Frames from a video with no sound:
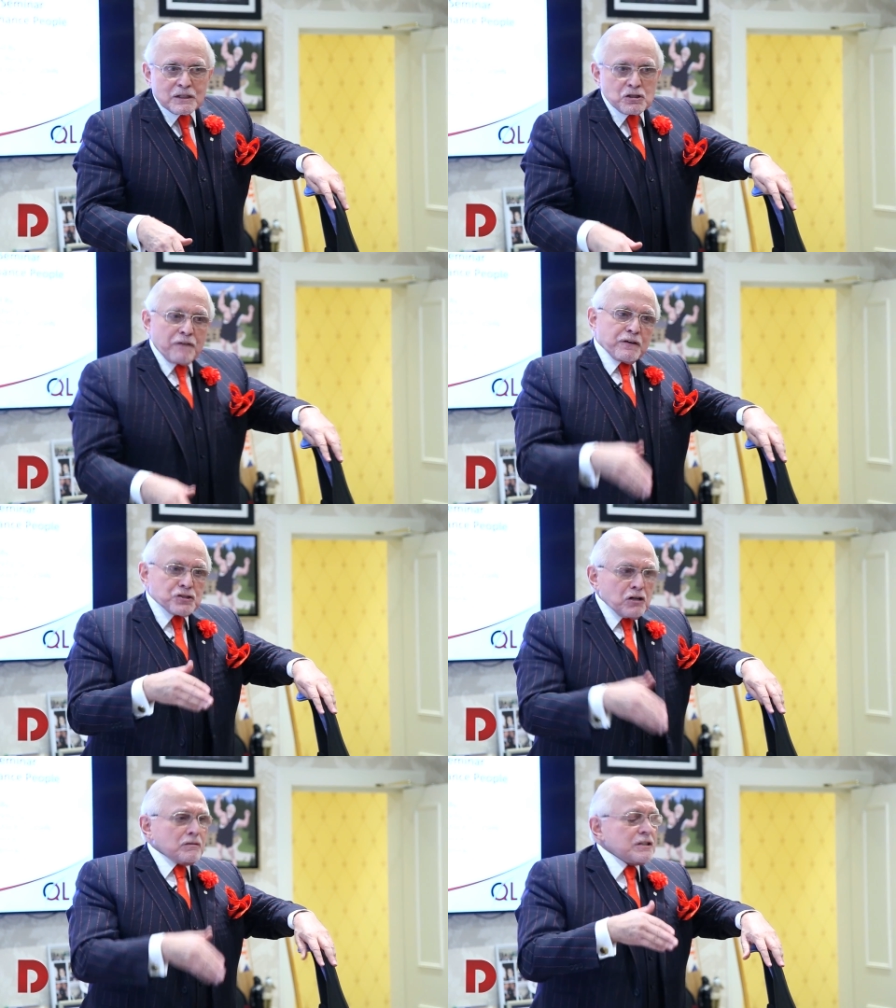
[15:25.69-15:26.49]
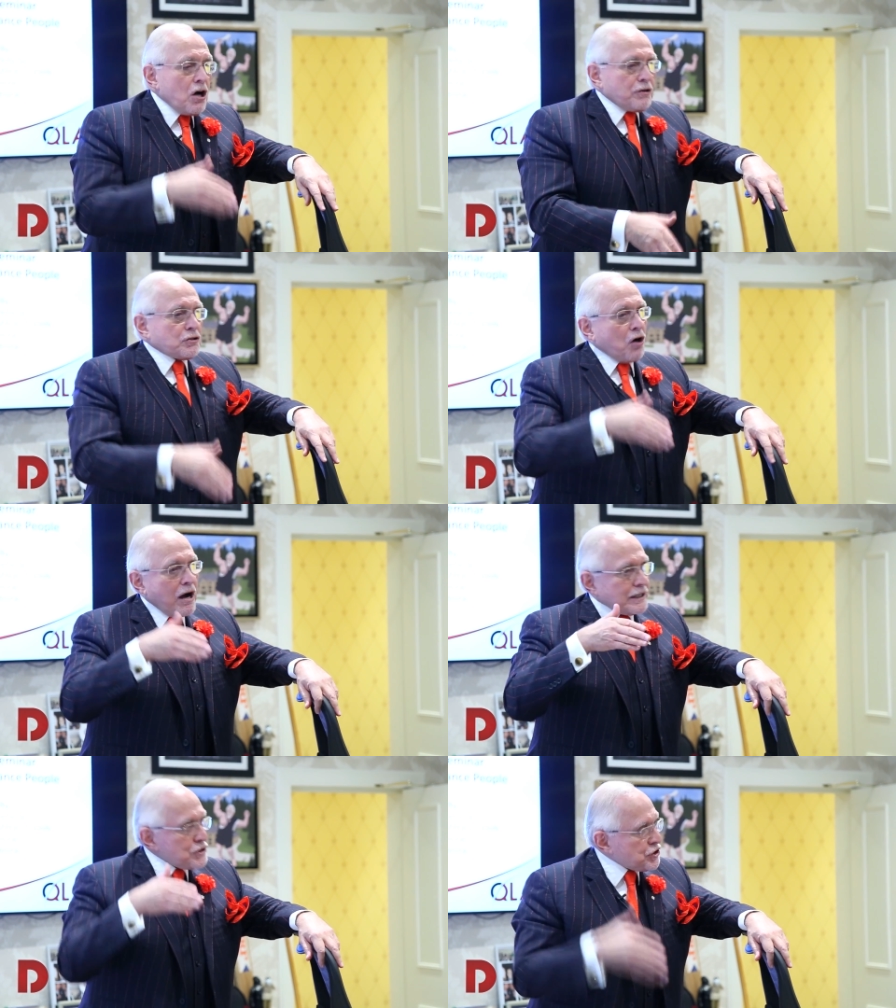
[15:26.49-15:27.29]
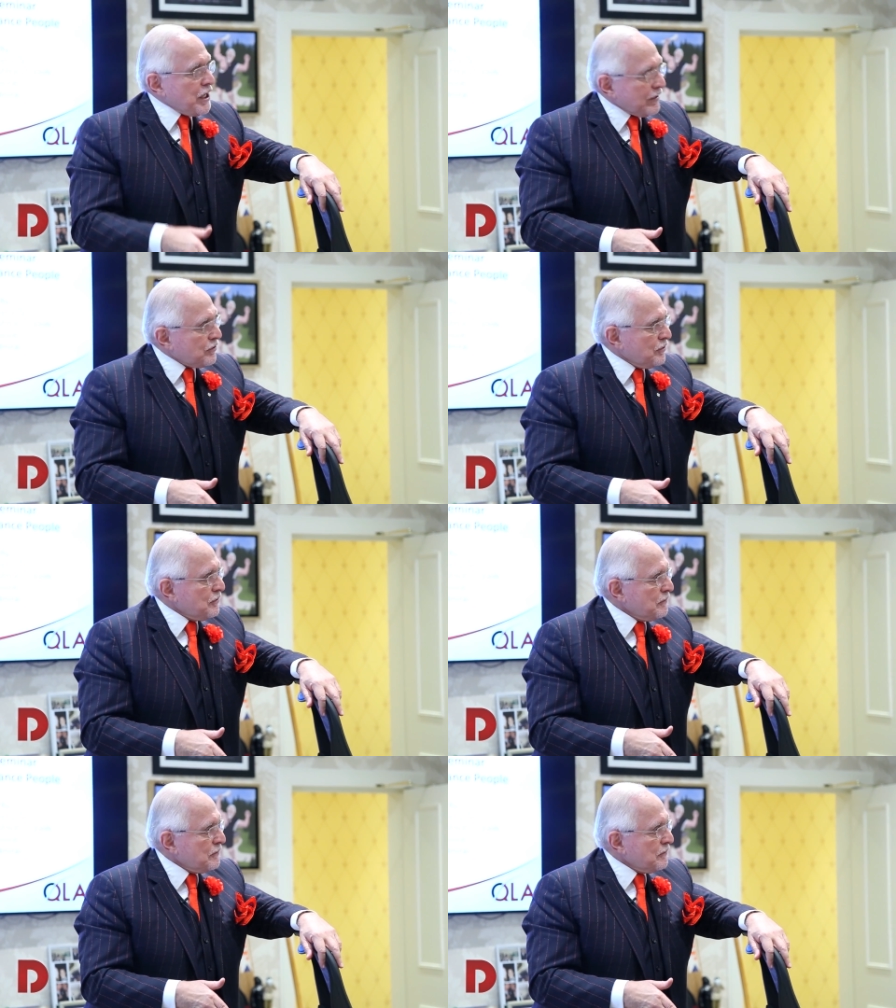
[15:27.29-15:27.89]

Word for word: So if your children know you're talking shit,